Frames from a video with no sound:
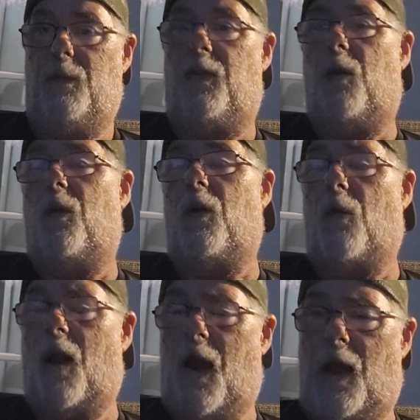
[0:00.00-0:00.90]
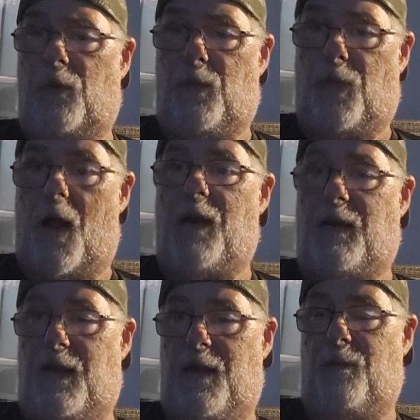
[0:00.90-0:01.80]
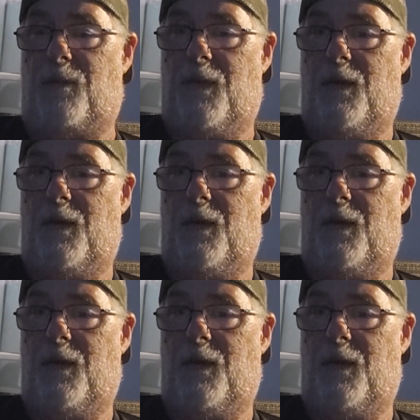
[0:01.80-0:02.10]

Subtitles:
But then when I replied to him,